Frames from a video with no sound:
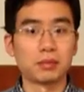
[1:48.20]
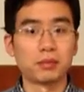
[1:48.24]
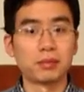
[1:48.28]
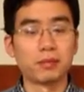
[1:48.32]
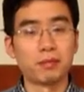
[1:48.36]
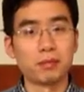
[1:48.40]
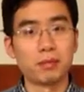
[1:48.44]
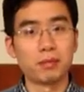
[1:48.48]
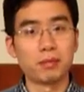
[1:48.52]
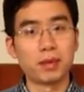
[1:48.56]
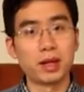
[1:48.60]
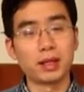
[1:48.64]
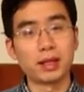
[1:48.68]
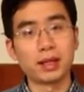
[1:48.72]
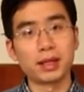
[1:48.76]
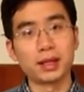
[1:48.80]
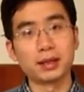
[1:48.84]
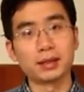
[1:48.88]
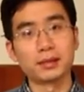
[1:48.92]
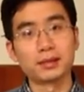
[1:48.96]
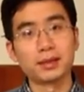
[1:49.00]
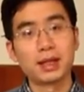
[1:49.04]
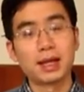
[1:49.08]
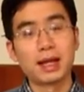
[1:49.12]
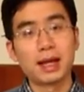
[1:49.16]
many
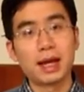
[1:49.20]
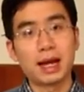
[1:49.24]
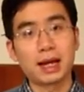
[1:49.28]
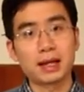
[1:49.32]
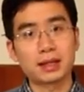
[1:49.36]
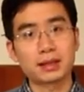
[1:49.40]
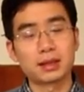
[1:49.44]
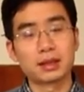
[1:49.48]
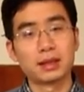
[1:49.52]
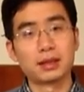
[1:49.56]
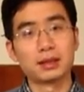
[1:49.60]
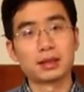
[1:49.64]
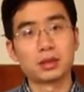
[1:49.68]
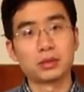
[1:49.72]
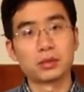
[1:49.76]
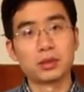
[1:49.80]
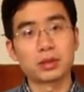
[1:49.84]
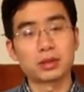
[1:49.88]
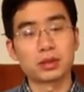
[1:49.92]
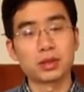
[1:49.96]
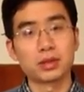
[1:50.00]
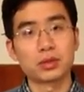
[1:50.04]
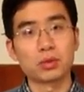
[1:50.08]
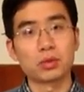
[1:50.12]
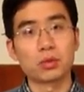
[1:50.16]
excellent
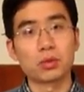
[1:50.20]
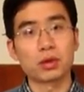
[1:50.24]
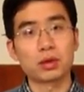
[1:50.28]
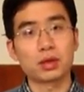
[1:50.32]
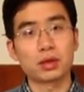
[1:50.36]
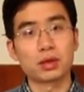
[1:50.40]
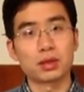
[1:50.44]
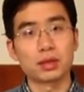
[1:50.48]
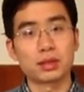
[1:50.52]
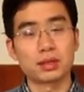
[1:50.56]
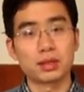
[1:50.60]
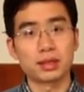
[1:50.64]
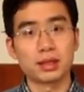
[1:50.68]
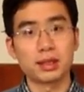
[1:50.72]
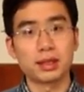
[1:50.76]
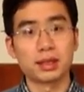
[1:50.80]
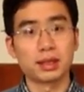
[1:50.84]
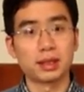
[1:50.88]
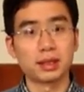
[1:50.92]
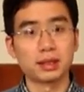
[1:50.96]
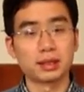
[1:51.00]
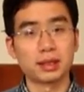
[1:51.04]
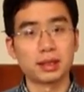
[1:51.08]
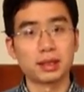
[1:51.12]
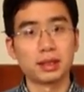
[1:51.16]
research workers
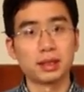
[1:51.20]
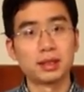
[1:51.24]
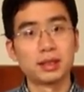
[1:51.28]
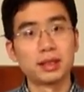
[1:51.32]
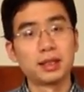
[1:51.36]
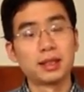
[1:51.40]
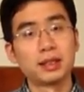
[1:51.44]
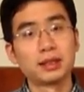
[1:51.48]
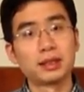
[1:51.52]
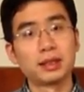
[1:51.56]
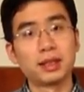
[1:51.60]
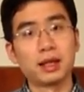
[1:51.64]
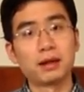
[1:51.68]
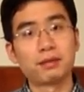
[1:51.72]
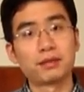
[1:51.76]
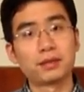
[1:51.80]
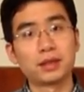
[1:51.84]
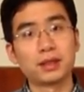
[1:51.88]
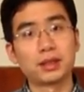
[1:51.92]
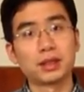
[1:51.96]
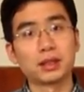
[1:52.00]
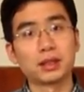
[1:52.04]
in the DFT